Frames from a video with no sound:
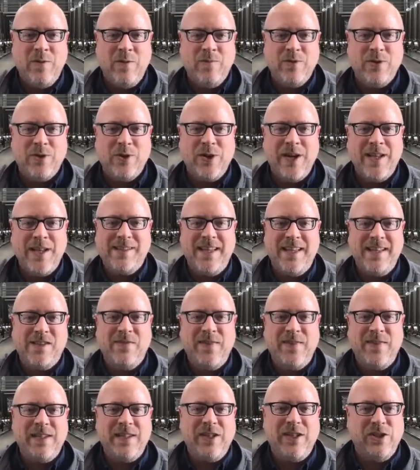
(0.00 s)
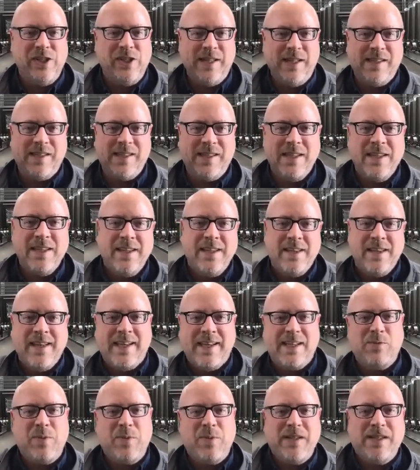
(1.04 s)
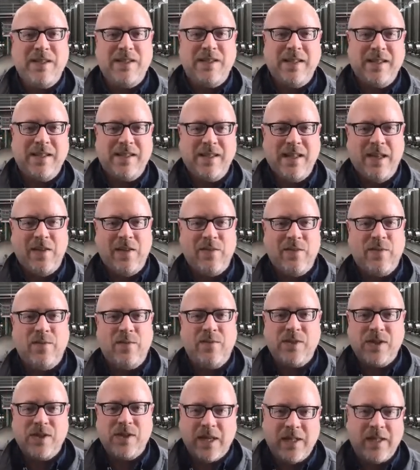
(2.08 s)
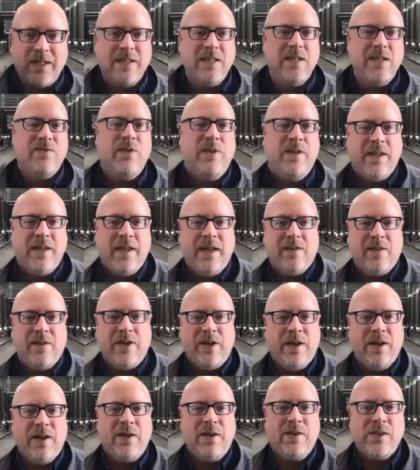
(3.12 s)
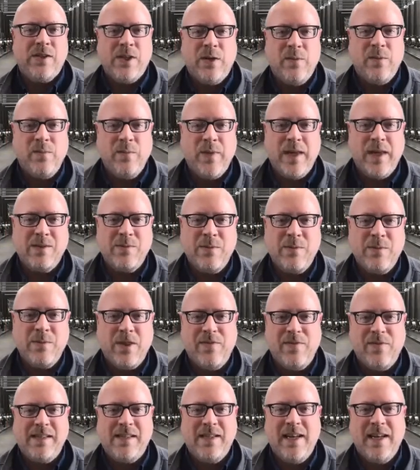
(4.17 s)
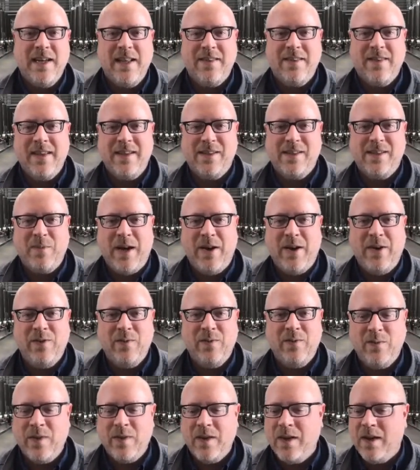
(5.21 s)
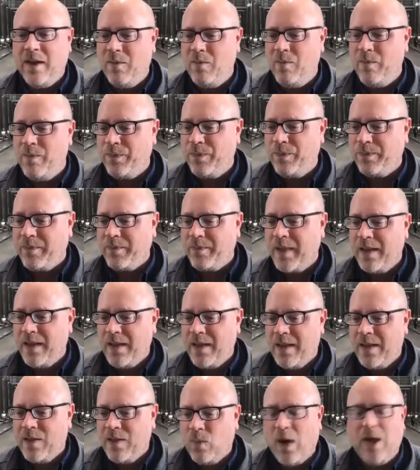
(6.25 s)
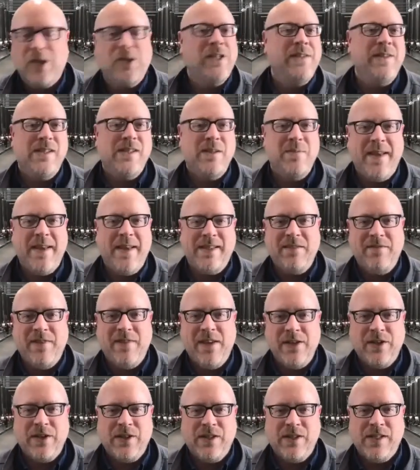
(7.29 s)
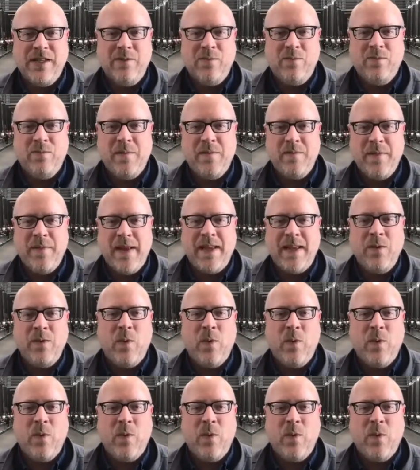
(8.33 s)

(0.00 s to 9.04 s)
transcends vintages and expresses itself subtly differently every year. So that's one of the fascinating things about watching these amazing vineyards and making